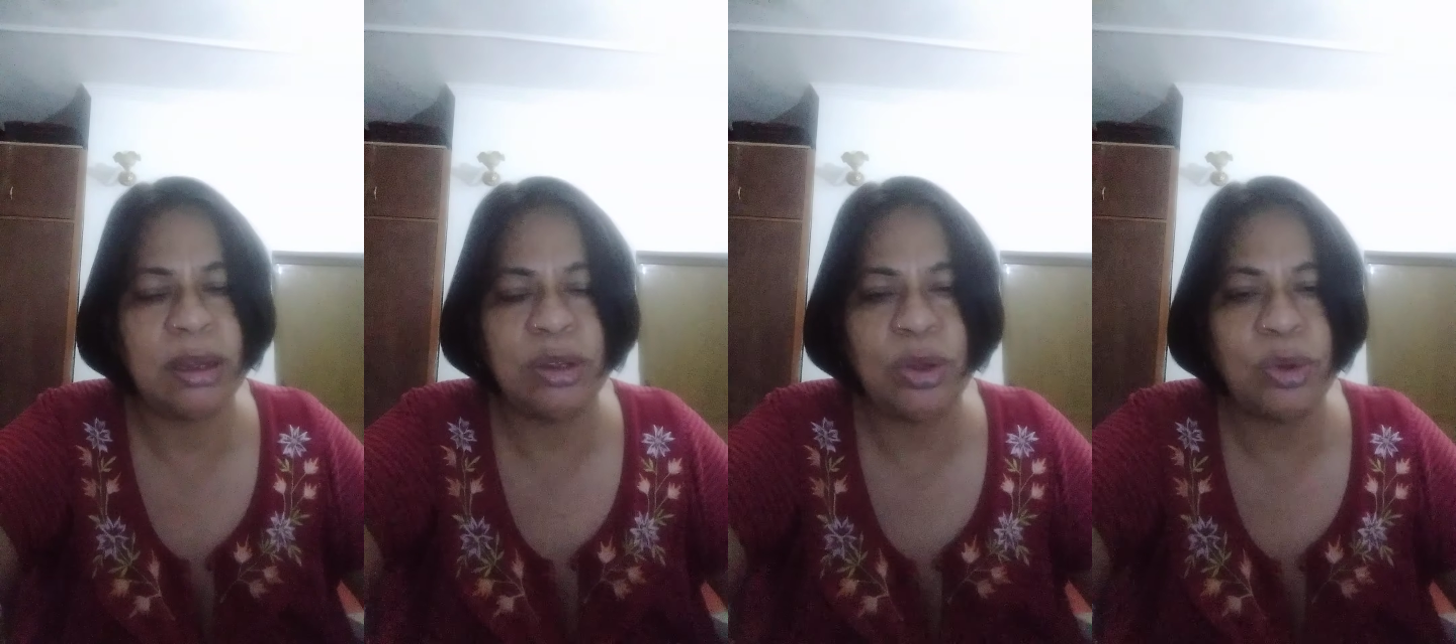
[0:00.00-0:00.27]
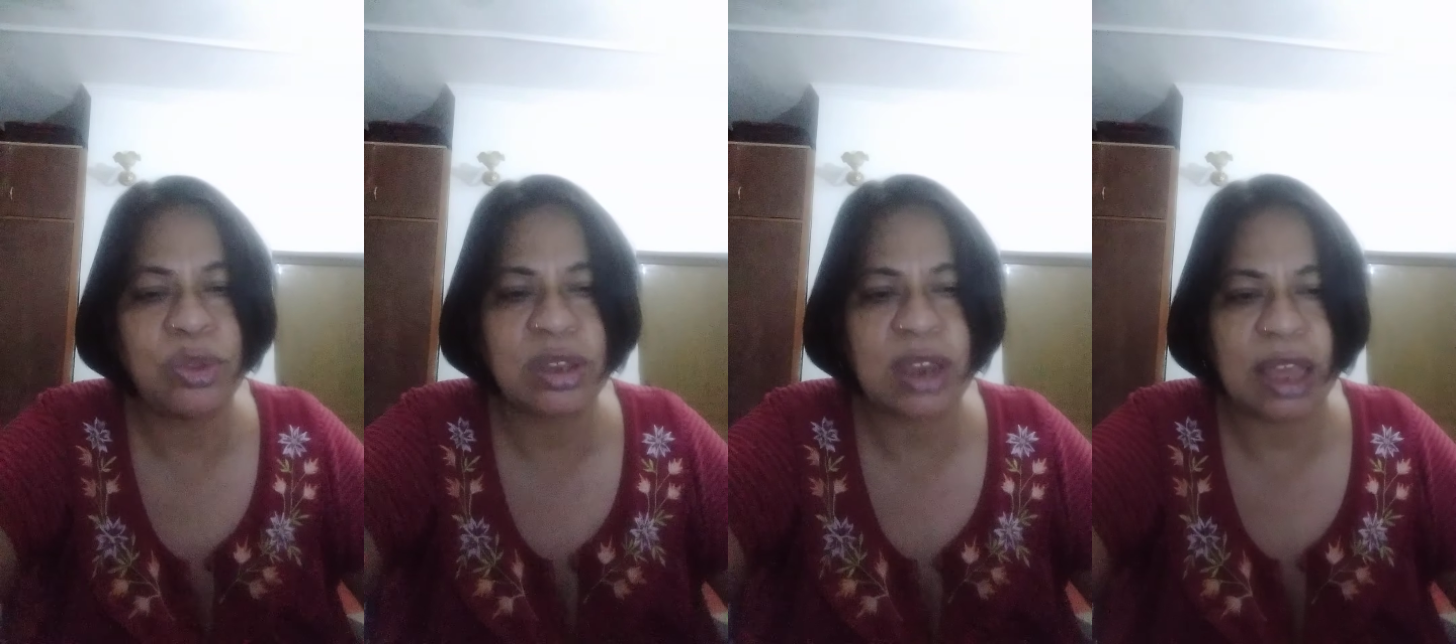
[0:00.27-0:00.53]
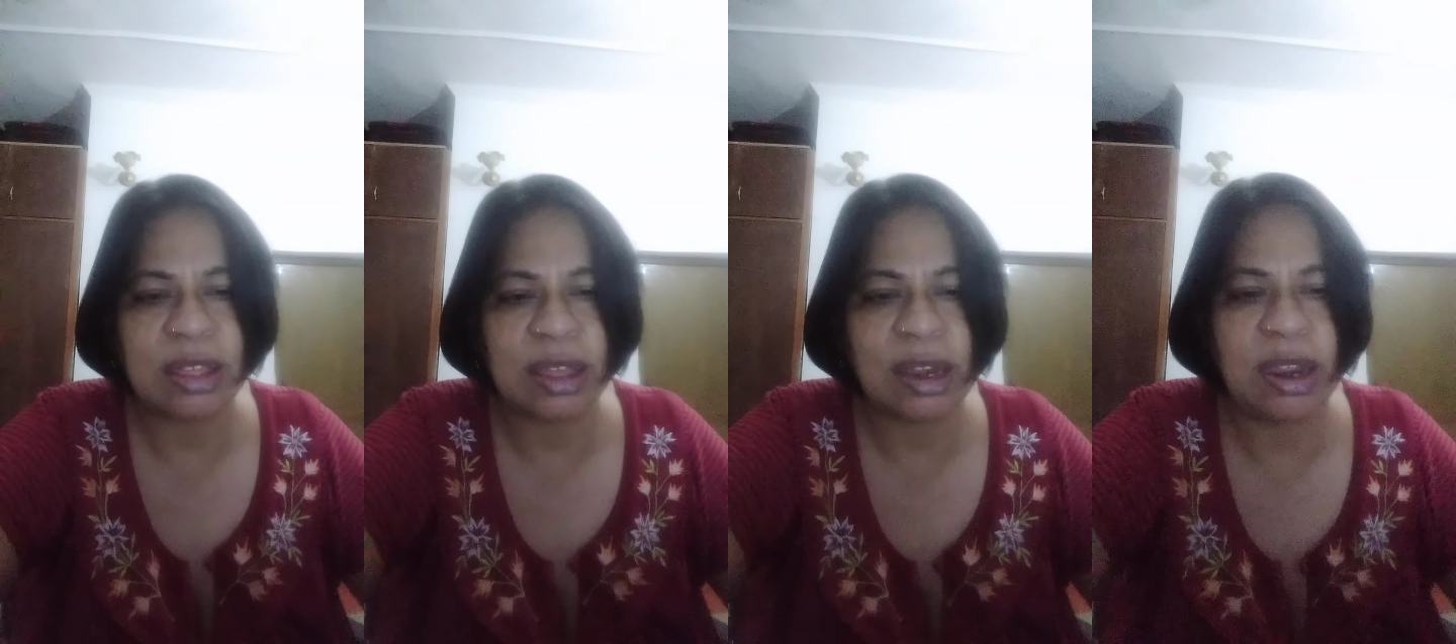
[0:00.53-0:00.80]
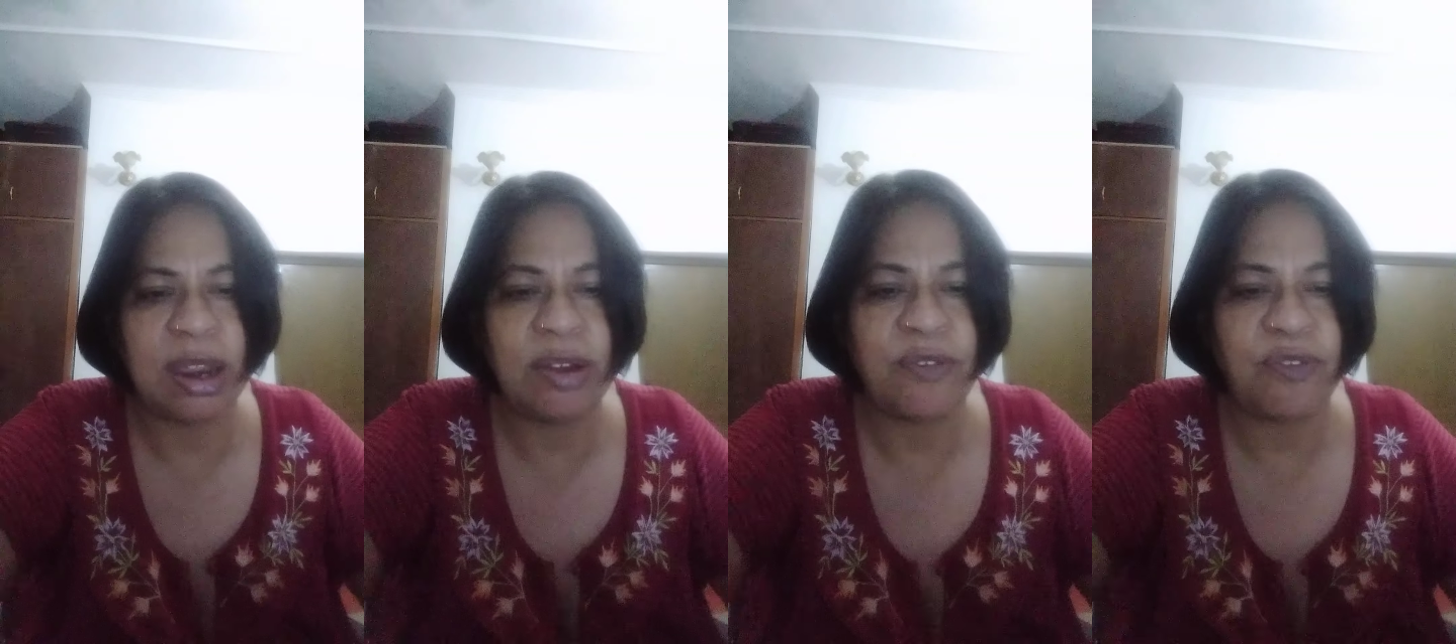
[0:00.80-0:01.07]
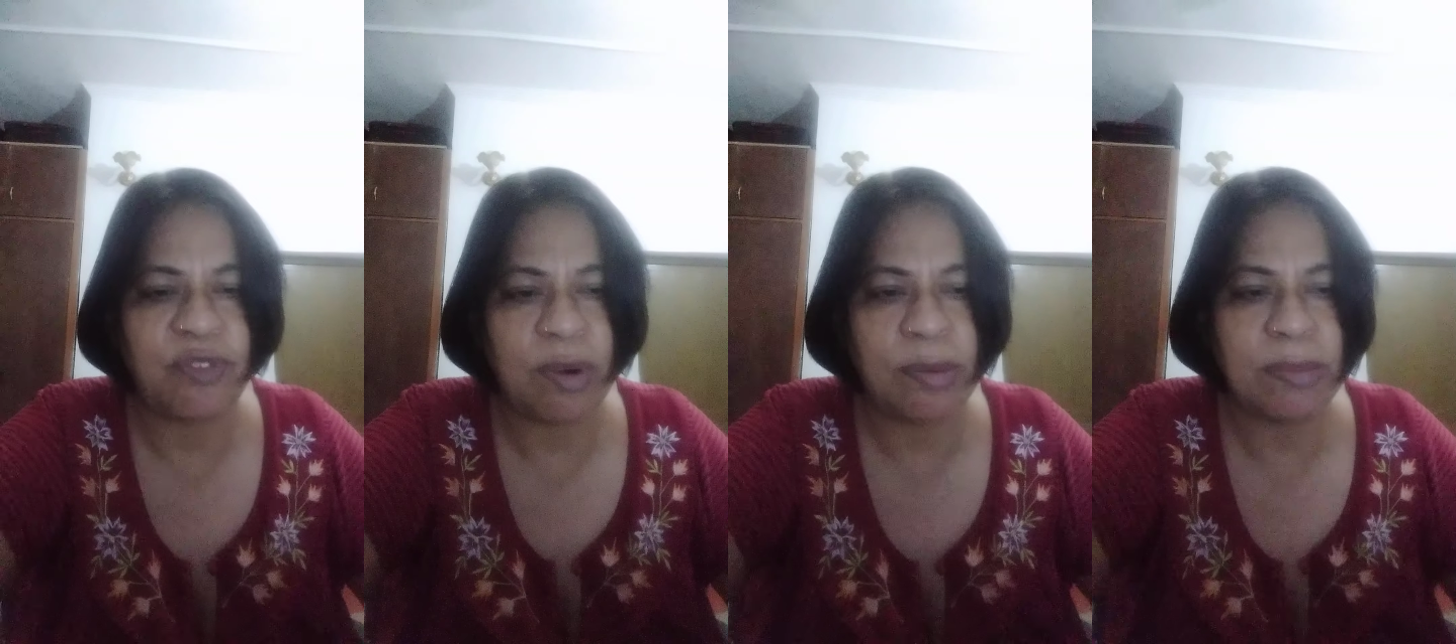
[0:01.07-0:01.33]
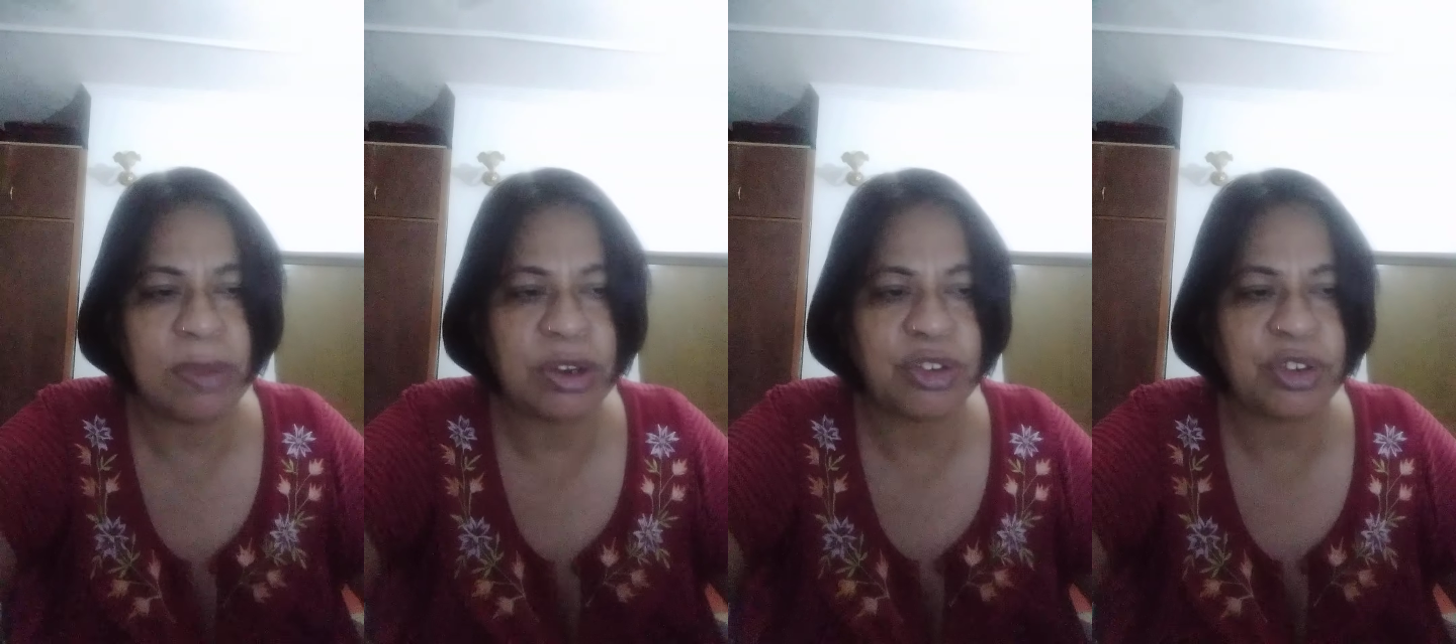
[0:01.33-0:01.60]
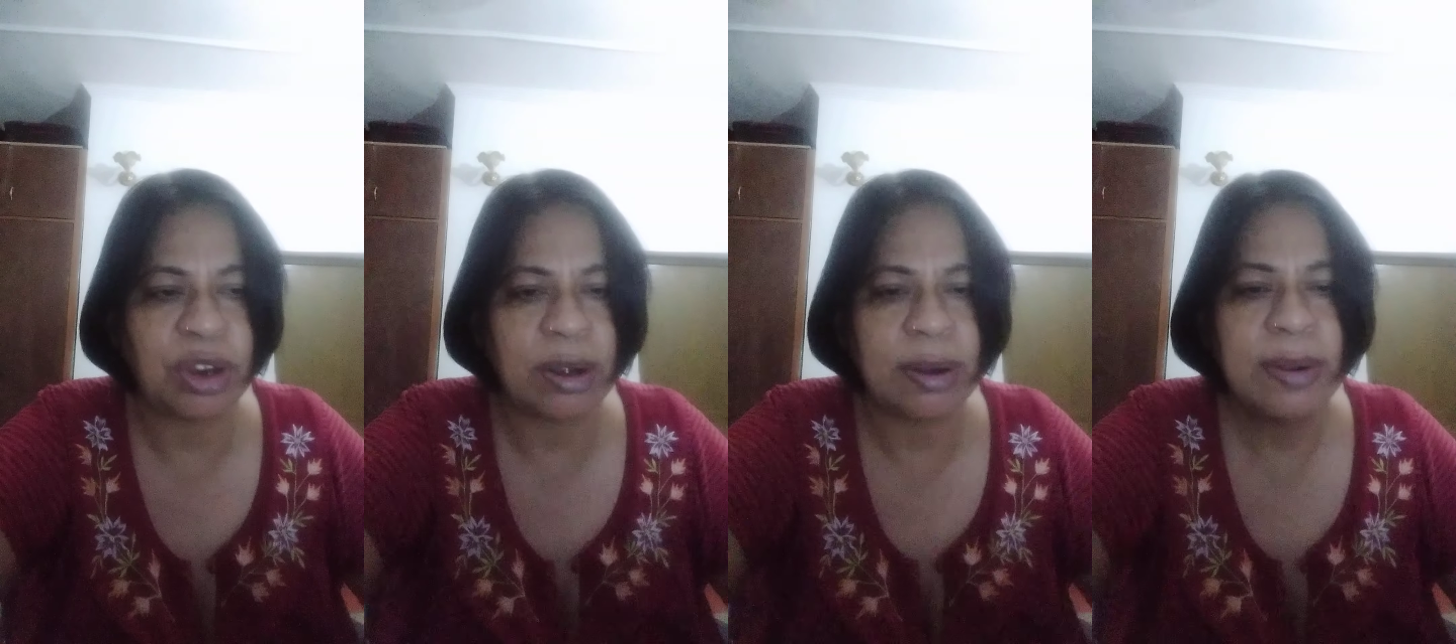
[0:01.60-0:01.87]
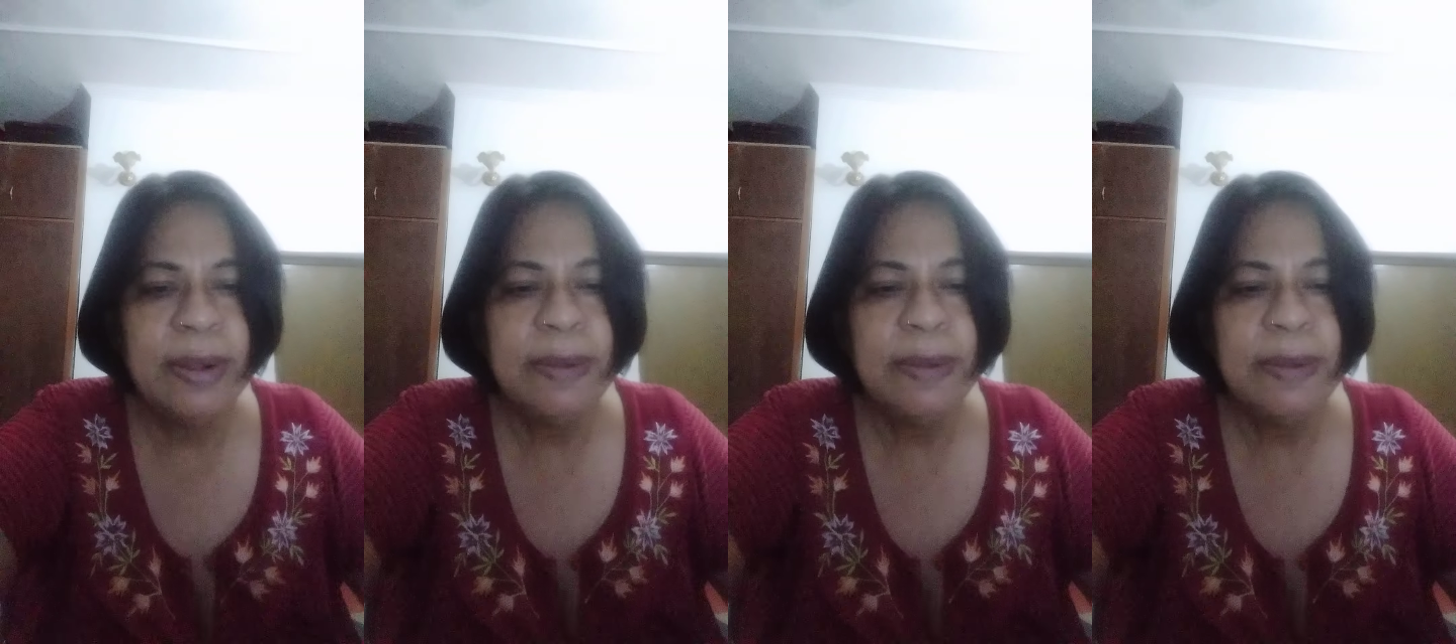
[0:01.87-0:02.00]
used as an information.